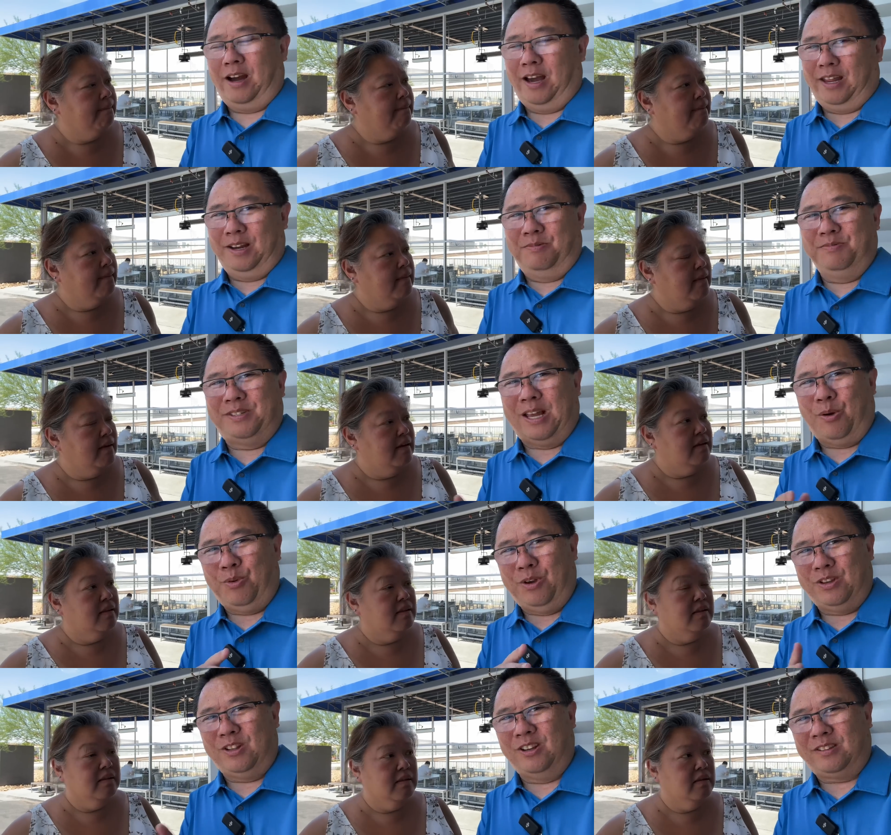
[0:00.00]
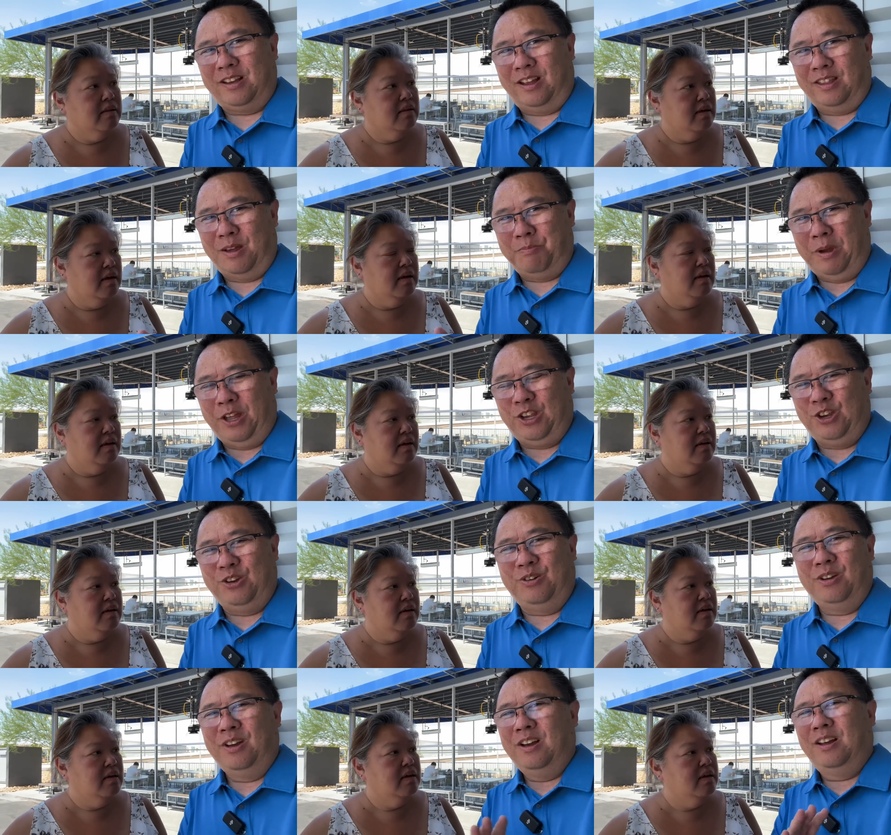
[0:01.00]
Speaker 1: items that we looked on the
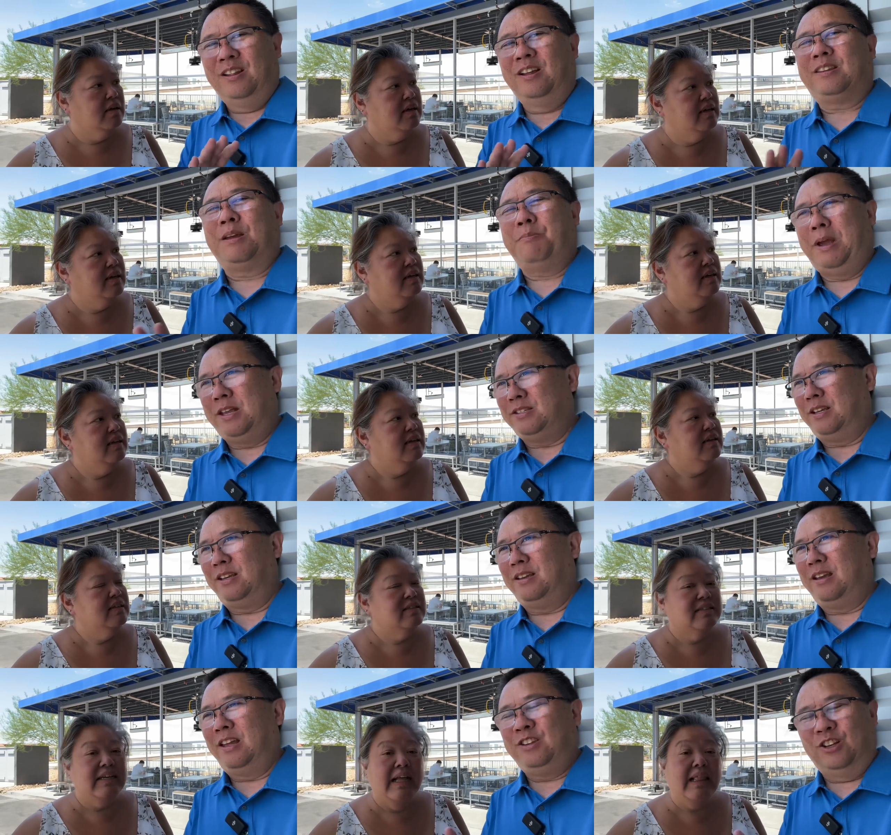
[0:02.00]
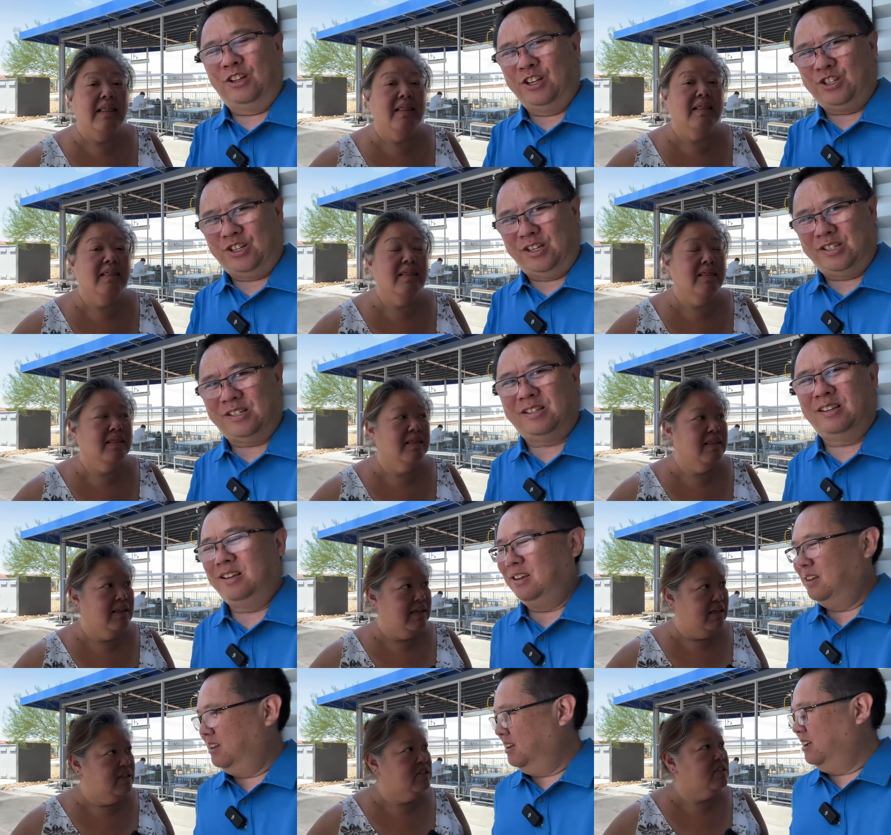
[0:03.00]
menu looked amazing and delicious.
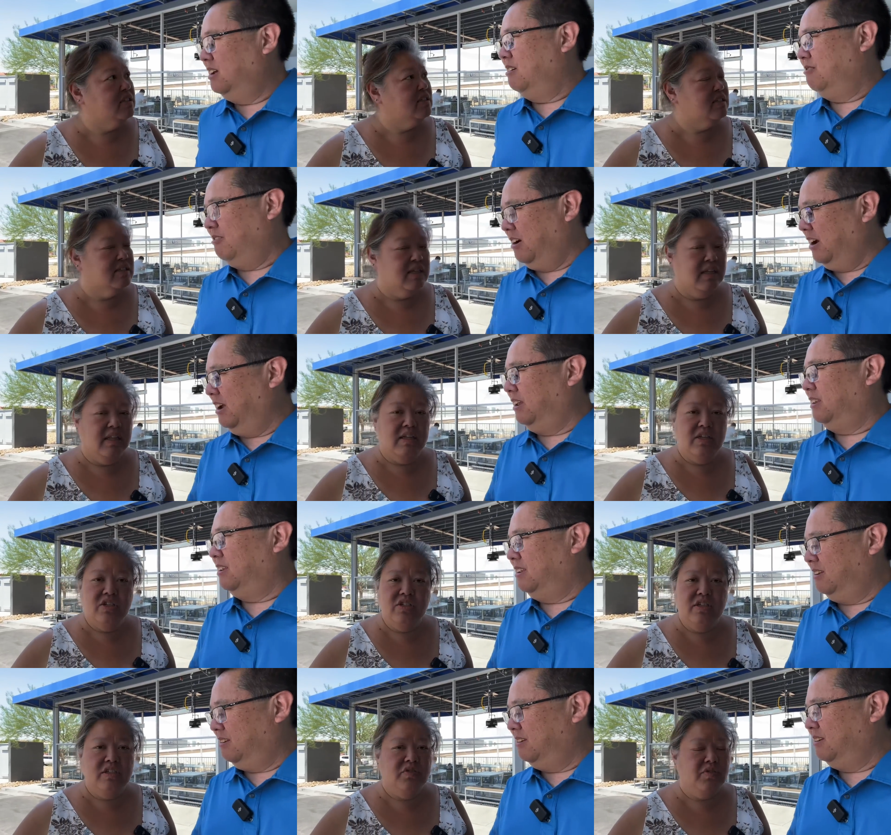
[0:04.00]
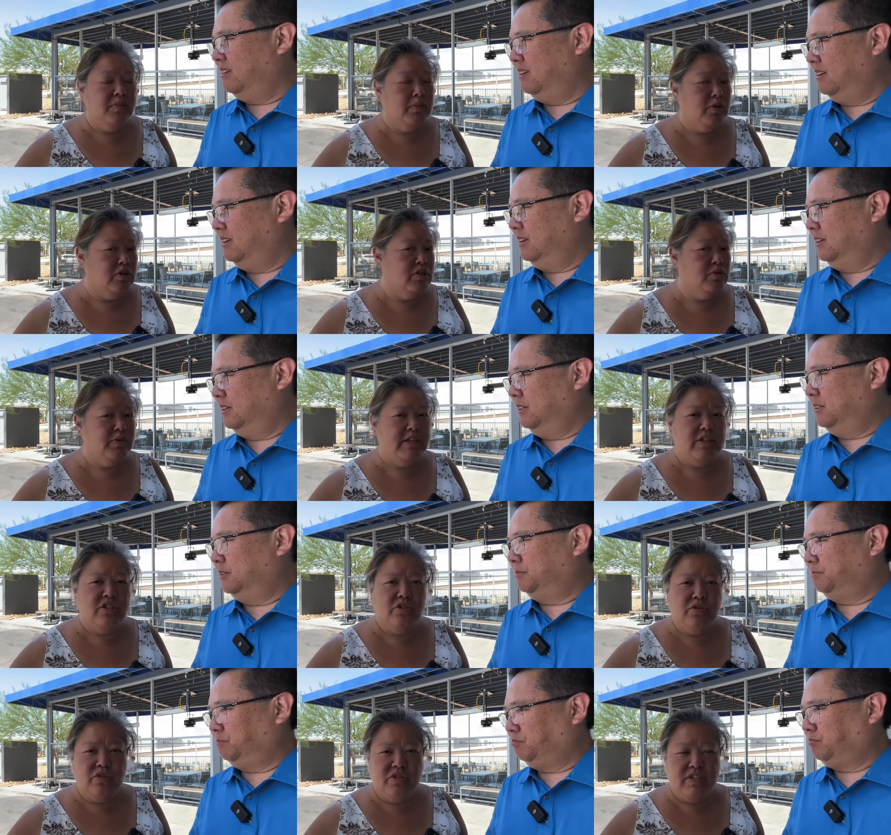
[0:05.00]
Speaker 2: Delicious, right. delicious from their sweets
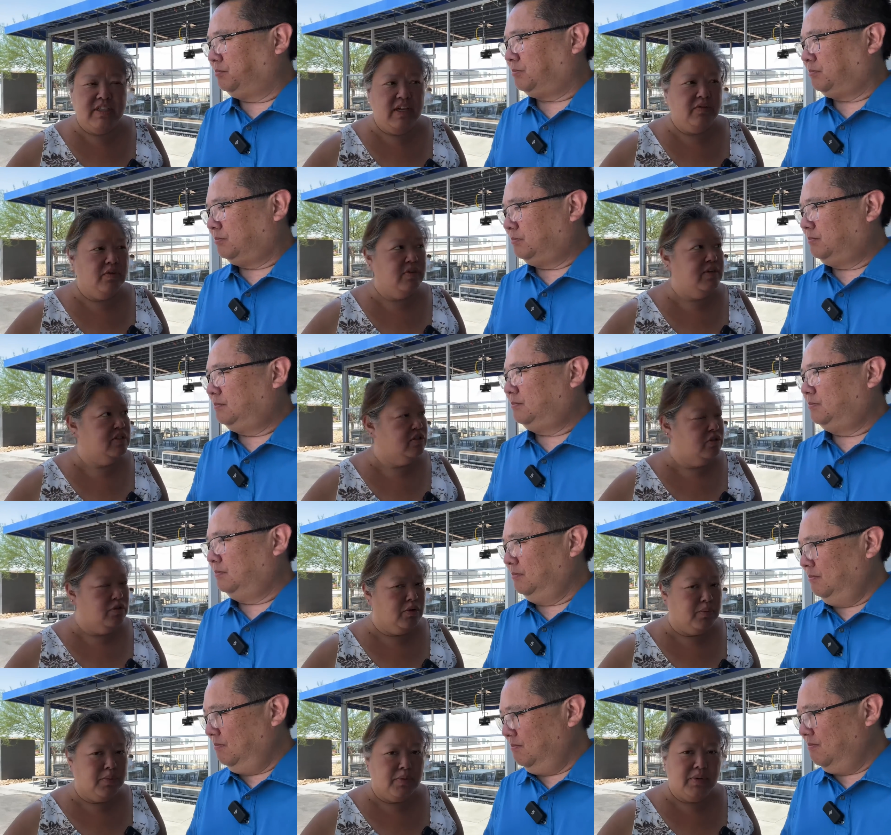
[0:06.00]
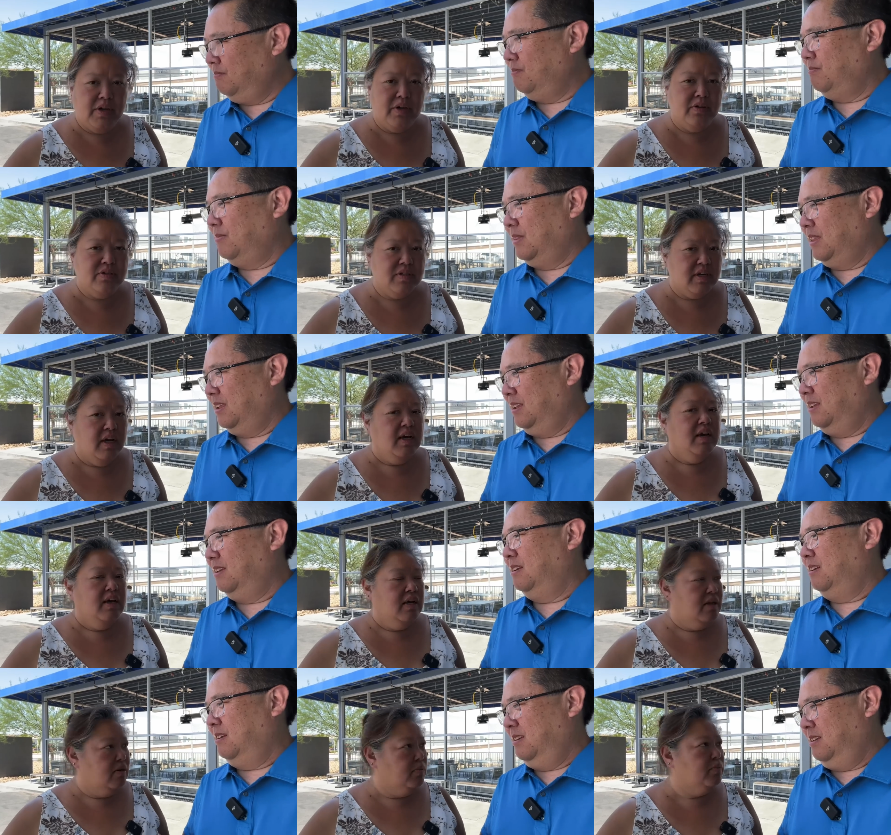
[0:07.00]
to their savories to their burritos.
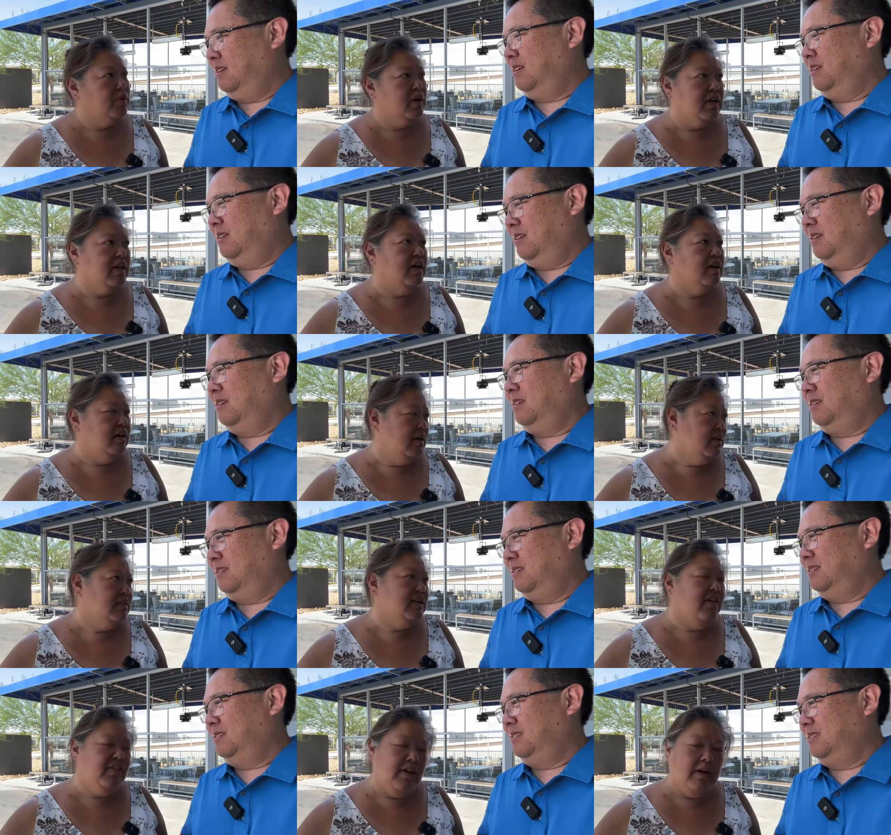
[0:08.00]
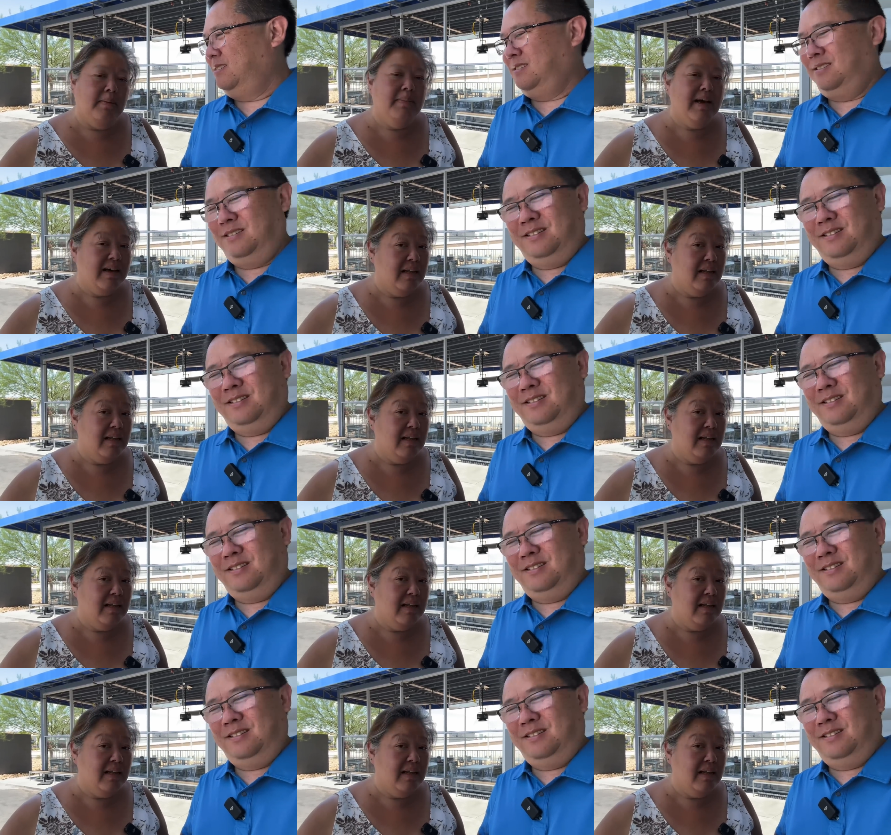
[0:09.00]
Uh, we're going to definitely come back